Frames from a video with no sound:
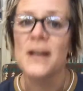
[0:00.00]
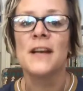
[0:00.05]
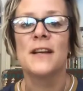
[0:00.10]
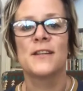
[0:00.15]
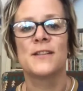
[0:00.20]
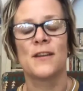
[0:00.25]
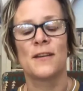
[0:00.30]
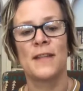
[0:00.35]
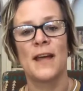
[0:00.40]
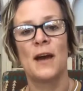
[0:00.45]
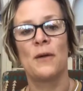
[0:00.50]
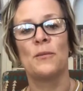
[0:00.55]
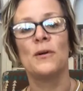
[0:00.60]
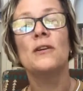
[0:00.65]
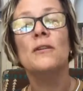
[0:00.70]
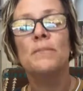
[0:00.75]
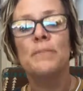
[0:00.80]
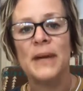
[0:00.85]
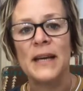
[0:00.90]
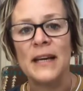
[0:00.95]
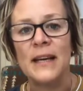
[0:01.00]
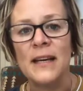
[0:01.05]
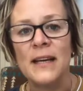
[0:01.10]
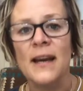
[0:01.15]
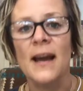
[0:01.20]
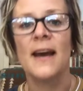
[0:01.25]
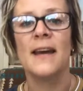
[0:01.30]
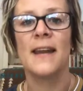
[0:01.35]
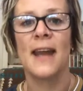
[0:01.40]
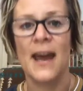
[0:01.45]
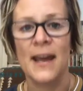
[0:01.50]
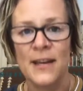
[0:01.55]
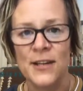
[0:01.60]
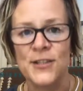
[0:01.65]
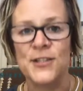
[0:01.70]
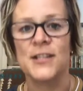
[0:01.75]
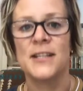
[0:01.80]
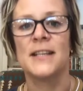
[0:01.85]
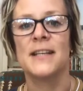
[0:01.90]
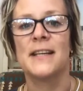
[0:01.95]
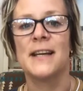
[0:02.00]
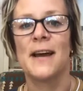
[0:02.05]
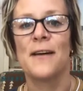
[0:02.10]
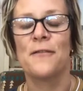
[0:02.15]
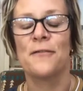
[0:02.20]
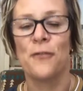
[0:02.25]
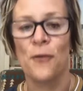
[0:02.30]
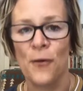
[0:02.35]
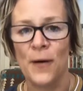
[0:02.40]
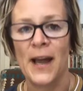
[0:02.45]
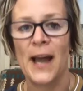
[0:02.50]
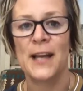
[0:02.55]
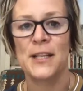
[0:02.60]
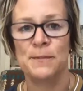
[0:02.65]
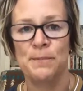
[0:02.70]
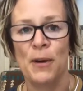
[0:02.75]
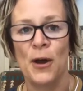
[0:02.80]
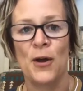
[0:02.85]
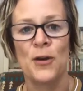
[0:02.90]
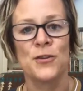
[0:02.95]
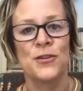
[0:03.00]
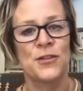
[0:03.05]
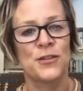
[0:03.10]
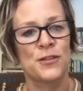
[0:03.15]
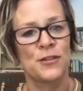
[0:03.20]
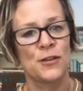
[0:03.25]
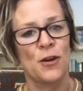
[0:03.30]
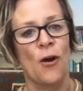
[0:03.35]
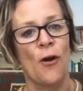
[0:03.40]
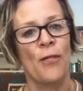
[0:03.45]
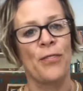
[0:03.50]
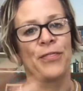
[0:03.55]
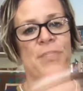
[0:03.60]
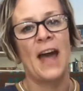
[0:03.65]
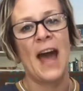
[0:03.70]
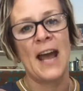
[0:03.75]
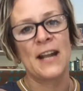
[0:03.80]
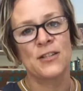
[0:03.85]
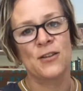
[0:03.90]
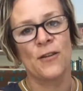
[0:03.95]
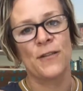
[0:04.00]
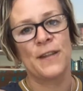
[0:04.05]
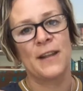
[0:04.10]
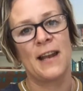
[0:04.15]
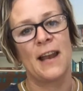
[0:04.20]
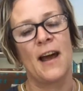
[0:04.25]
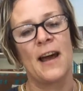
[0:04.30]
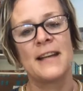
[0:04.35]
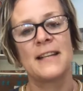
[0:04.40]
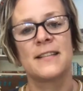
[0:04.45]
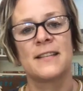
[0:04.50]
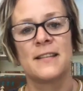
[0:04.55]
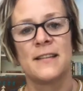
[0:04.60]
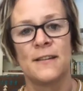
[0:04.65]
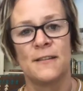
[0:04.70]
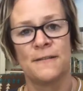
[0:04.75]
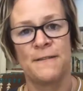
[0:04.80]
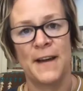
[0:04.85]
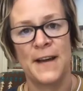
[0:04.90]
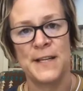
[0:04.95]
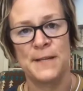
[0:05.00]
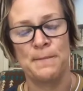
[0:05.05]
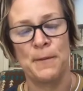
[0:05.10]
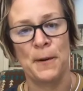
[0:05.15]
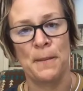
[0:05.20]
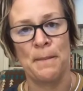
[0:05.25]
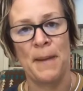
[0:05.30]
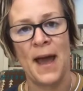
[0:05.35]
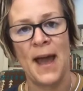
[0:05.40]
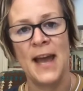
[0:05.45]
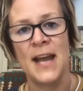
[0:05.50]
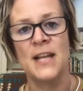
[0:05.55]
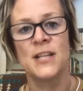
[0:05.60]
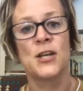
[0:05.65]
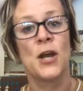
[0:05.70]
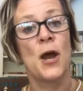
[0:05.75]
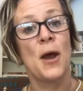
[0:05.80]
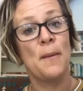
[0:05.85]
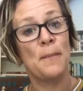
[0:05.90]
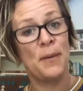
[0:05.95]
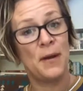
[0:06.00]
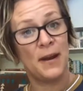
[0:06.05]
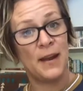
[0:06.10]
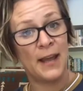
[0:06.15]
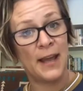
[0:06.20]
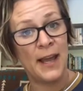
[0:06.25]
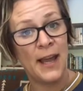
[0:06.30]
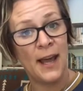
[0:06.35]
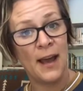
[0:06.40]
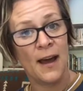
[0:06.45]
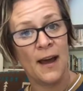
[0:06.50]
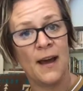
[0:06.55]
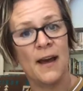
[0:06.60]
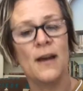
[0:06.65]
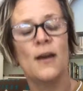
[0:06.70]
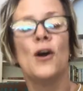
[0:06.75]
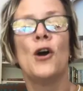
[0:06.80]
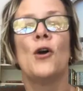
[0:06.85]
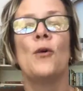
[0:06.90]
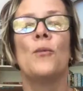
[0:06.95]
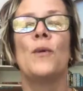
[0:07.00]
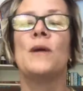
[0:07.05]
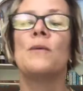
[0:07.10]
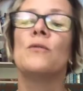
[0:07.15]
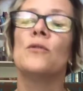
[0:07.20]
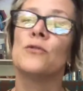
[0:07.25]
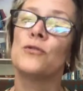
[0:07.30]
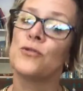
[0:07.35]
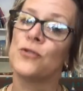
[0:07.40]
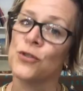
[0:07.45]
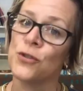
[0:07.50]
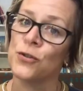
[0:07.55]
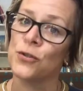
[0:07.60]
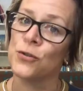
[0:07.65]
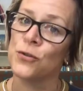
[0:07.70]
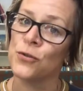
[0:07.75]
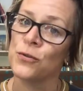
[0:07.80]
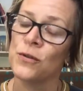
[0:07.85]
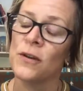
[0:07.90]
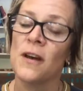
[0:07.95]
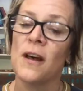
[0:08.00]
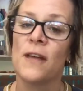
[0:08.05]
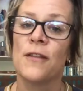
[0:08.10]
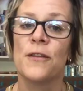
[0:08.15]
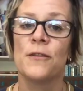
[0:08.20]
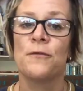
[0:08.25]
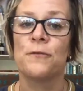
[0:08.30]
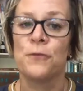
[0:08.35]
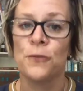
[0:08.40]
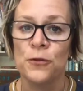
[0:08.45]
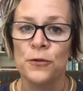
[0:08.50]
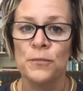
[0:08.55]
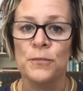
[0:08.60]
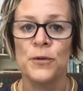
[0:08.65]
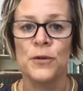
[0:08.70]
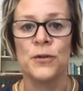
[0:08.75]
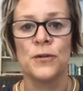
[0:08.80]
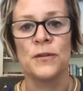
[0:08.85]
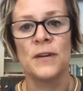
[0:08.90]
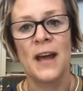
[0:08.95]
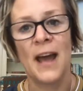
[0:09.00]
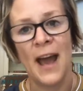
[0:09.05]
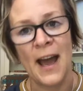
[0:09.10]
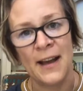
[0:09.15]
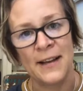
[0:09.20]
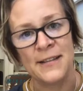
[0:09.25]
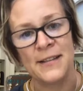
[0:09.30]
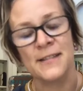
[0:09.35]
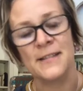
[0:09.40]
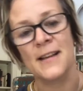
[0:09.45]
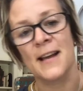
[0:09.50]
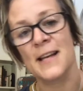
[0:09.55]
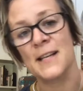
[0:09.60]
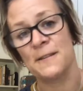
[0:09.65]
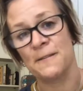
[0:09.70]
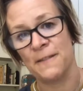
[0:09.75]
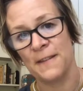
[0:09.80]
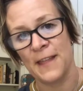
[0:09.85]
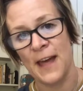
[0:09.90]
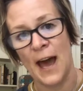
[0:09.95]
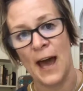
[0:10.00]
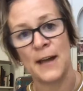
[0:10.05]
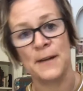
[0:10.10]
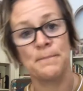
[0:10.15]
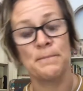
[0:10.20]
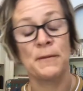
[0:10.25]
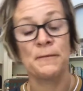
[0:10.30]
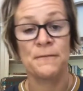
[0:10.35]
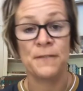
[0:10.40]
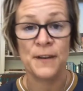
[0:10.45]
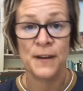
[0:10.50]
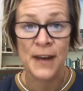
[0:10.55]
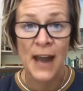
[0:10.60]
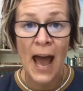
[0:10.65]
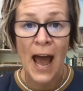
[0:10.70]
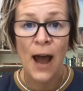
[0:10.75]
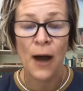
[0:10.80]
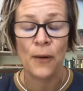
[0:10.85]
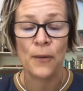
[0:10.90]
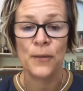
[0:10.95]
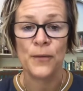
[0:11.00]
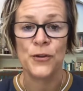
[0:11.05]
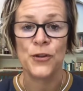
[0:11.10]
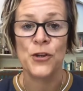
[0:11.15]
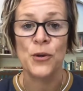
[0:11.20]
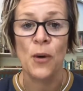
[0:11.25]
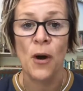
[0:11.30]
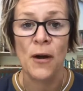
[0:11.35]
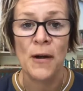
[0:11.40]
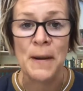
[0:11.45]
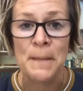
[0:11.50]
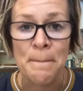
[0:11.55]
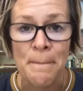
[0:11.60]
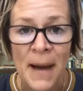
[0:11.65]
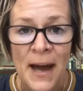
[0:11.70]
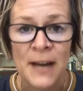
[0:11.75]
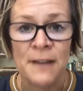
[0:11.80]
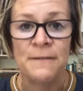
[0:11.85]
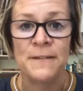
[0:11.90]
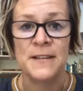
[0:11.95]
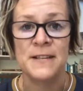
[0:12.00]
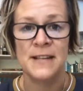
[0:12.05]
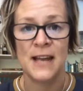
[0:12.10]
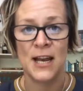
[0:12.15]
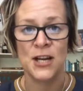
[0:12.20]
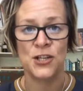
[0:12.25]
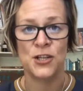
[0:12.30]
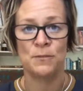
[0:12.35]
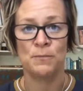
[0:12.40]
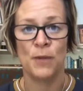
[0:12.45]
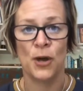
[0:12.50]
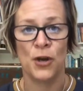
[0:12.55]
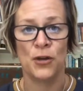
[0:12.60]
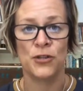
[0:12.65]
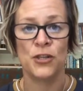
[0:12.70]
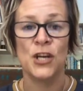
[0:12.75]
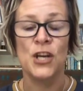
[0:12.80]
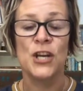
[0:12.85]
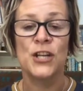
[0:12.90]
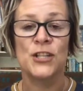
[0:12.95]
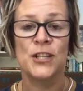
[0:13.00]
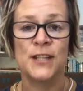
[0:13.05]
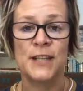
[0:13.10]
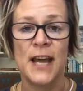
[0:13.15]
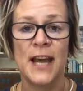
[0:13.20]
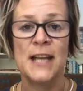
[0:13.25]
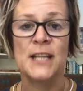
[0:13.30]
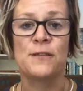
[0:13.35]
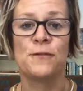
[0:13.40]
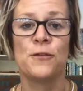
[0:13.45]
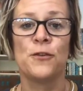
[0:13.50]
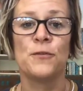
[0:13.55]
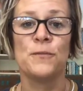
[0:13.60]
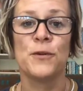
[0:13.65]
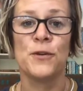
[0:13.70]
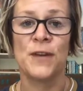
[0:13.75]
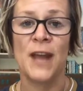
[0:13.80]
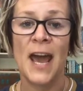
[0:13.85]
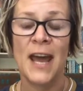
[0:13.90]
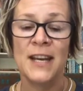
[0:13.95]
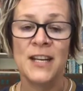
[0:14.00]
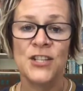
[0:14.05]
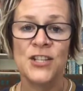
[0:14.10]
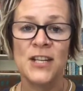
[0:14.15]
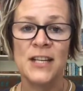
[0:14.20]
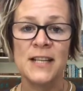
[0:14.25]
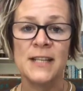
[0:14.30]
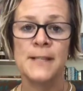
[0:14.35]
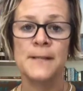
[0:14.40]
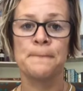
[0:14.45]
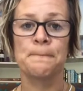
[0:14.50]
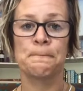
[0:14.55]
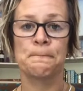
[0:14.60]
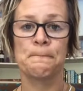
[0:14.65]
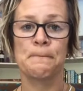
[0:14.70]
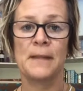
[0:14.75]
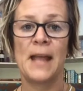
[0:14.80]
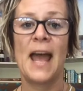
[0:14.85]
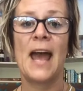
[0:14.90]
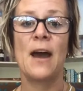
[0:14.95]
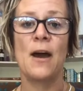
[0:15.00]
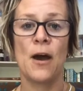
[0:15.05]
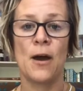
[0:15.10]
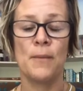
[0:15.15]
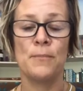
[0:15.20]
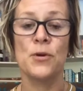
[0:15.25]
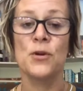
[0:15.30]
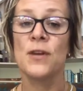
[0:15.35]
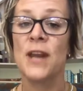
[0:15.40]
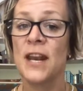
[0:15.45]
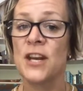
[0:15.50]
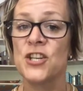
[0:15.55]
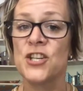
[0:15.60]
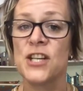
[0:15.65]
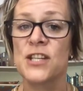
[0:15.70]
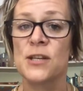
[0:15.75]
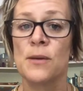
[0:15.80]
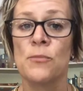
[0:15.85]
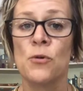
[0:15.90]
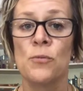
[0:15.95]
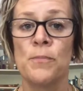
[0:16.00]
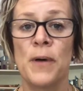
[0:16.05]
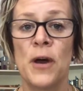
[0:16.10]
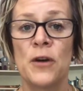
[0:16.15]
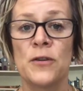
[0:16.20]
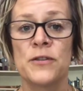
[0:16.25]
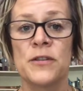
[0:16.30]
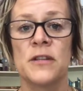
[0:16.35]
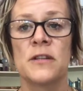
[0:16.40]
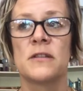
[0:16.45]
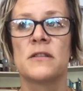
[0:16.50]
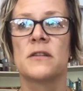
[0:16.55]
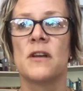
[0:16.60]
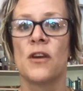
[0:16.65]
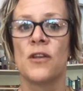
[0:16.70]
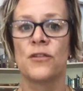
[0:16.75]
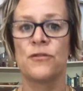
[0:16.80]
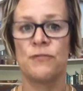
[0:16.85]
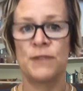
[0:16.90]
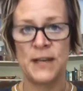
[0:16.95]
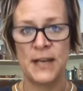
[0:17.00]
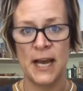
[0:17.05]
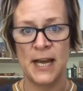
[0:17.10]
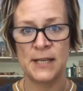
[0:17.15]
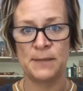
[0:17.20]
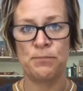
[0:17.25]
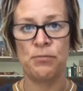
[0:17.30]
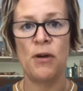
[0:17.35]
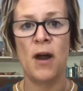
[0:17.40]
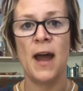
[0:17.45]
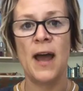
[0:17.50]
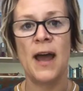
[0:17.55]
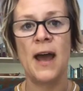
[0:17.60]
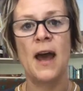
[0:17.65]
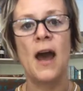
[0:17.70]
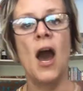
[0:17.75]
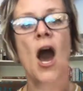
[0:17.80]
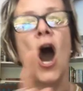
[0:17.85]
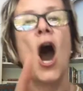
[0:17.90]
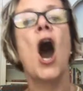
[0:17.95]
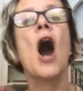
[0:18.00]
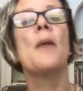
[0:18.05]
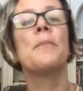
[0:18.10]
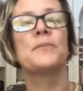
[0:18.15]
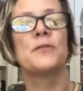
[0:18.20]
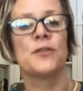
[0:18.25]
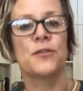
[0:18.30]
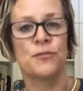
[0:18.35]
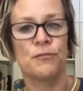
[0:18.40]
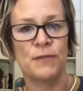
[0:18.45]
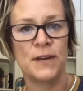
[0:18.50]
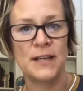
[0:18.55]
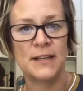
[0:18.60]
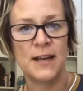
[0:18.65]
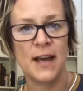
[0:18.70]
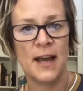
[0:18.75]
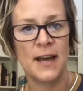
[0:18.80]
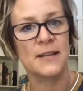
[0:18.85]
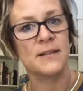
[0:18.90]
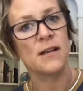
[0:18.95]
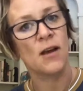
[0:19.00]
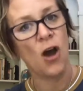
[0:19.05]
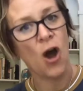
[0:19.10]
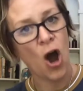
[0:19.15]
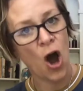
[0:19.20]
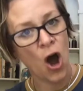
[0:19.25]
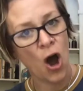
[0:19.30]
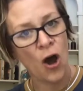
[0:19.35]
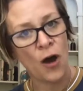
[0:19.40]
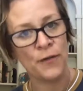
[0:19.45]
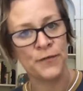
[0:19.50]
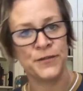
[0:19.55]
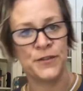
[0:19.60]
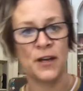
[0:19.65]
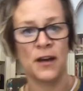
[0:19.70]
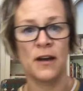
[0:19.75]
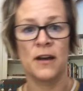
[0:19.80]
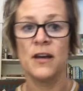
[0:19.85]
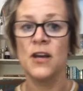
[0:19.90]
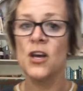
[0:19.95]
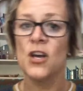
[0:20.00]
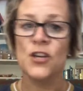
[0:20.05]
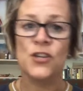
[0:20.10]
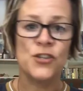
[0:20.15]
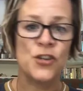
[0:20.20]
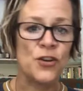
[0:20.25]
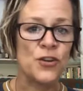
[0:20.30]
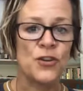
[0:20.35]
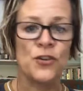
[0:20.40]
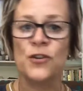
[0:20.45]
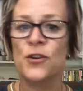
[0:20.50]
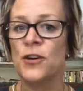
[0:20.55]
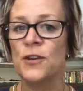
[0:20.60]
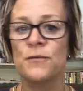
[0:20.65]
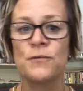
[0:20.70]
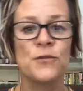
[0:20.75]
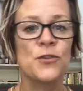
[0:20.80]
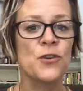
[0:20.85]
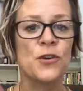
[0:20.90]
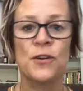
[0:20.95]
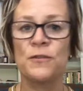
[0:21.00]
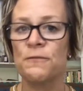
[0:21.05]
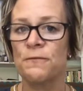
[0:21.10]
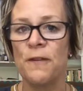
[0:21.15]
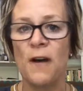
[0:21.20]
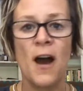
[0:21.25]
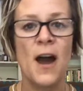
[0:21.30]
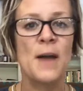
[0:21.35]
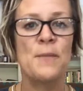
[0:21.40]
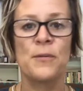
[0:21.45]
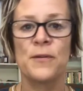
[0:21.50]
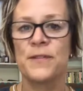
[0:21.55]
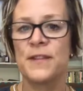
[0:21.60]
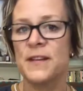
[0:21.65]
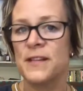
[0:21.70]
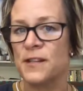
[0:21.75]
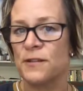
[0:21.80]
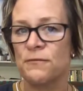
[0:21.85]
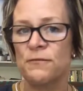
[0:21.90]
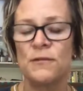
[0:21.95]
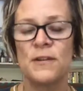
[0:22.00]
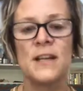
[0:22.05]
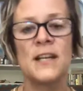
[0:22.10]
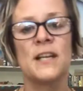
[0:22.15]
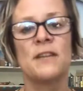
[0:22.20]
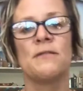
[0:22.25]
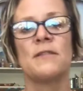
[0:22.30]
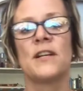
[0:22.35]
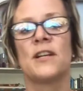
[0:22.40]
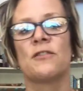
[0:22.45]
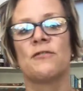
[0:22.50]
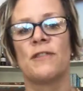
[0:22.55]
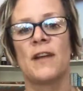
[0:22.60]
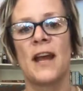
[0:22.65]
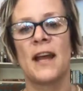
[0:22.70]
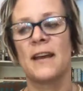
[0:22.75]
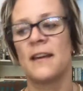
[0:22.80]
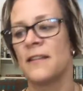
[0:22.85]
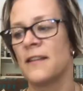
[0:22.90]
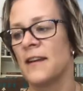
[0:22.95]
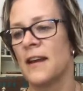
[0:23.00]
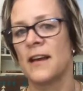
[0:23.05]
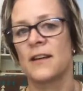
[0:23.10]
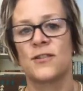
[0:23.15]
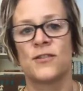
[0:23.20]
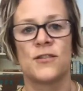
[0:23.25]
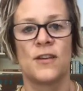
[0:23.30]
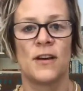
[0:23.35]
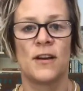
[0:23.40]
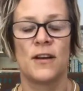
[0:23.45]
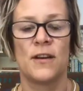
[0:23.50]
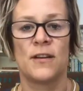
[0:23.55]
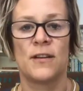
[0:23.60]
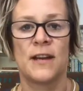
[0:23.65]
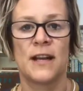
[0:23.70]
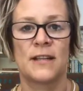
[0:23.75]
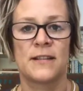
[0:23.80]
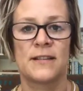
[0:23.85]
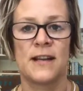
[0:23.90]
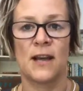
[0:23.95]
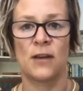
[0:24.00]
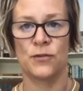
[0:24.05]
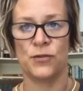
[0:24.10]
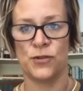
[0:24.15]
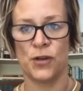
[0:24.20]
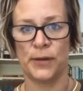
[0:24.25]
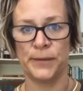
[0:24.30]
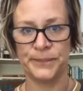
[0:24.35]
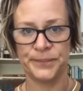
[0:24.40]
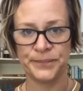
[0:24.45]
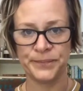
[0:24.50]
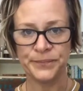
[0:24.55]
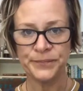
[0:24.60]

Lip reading: So there will be an energy forecast post on that, on the Light Facebook page. But here we will do the full moon exercise for that. But for now, you are in manifestation mode. Today's full moon energies are more potent 3 days prior up to 3 days after. So you can vibe with this and really, really create in the next day or so.